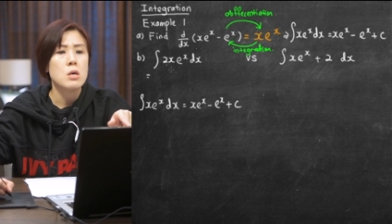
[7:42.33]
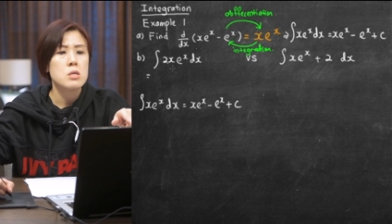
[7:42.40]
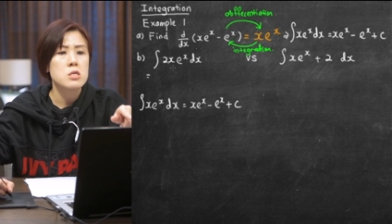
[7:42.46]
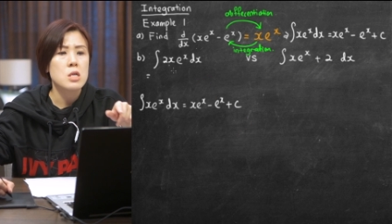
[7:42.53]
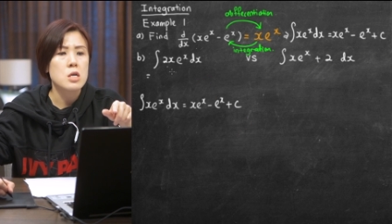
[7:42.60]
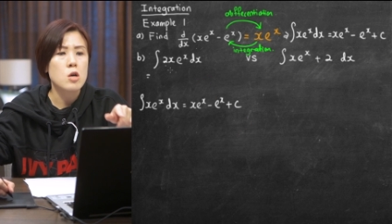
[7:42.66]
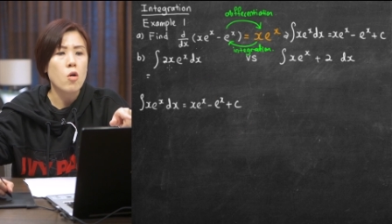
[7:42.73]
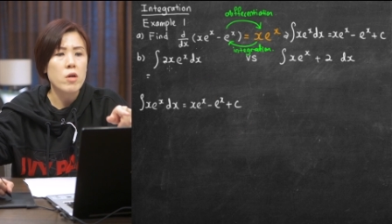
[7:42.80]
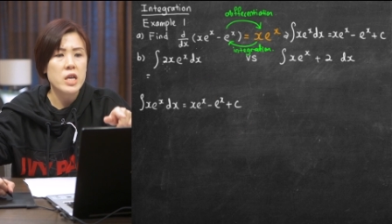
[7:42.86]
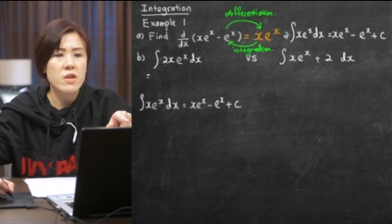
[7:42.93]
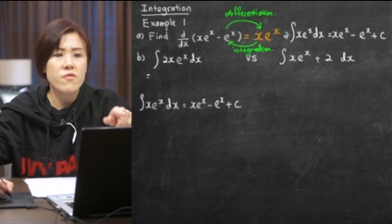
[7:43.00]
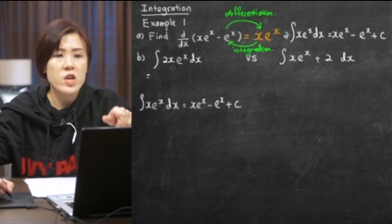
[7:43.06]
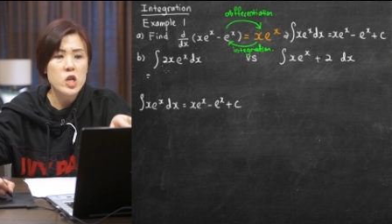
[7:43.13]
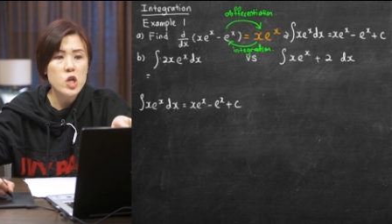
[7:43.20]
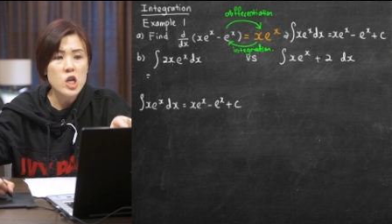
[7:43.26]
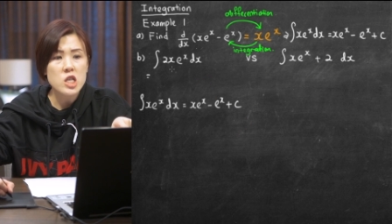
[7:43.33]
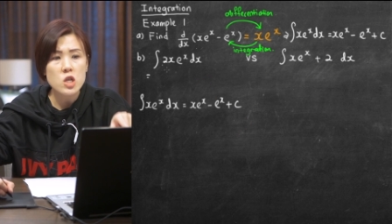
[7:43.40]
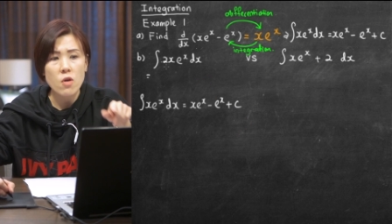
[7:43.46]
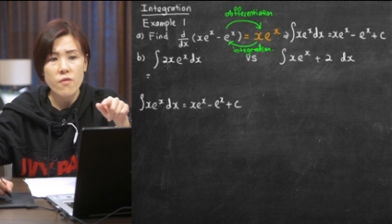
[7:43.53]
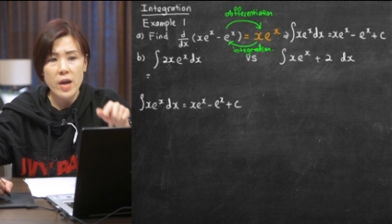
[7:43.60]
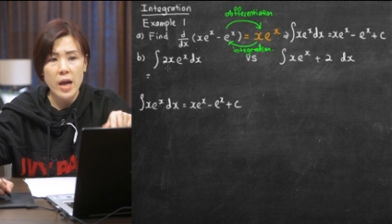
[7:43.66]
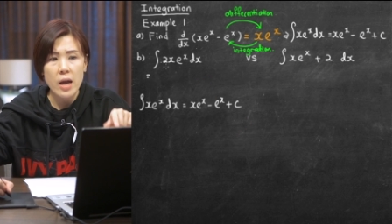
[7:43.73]
the coefficients
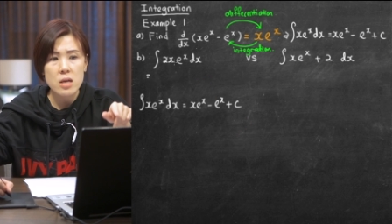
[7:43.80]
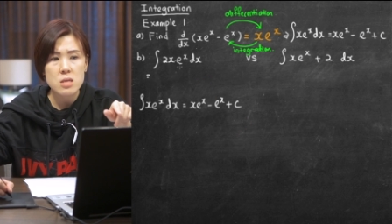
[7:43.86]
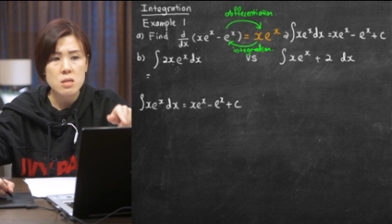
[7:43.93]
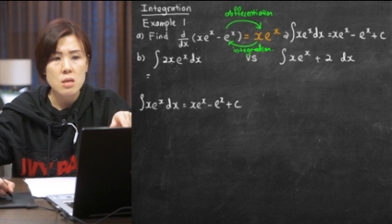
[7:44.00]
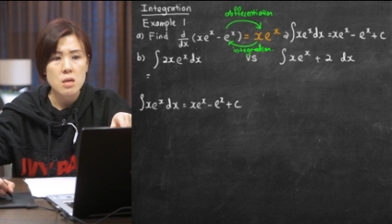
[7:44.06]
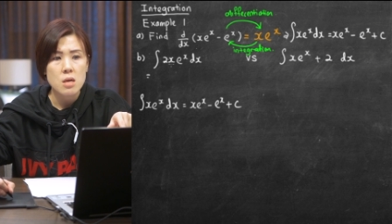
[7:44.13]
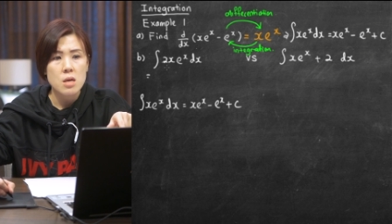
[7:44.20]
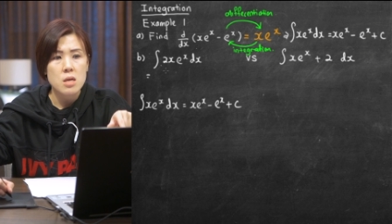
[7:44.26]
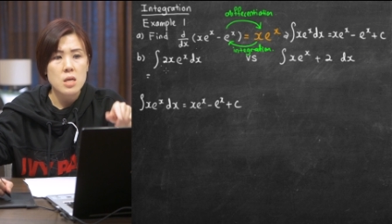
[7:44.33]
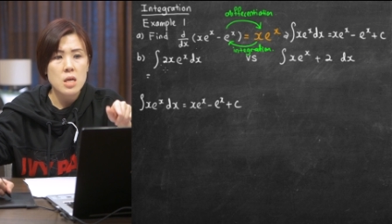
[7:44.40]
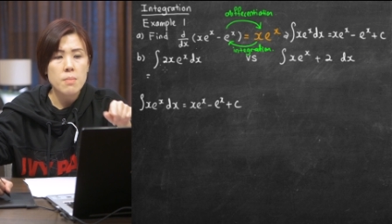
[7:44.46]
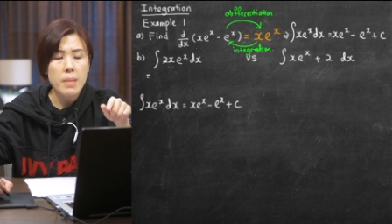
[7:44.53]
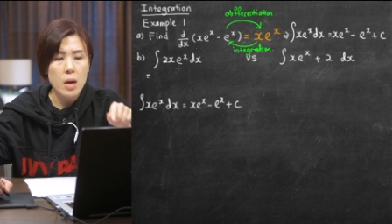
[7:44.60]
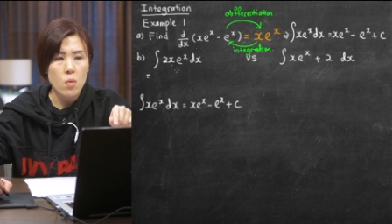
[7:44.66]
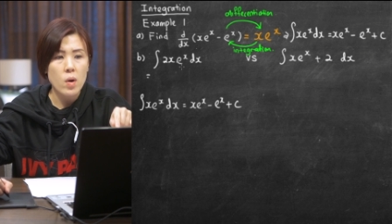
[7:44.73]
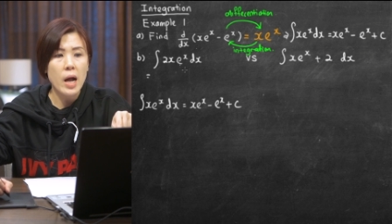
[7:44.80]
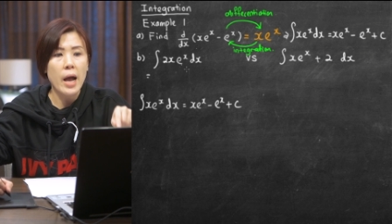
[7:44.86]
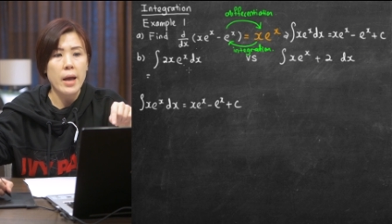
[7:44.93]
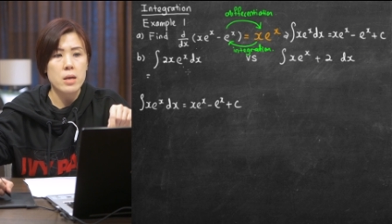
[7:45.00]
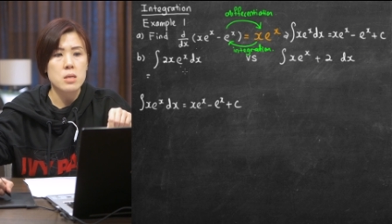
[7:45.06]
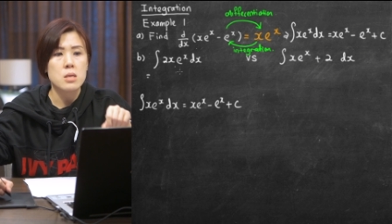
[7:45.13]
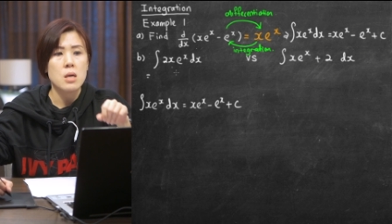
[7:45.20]
of x, e power x,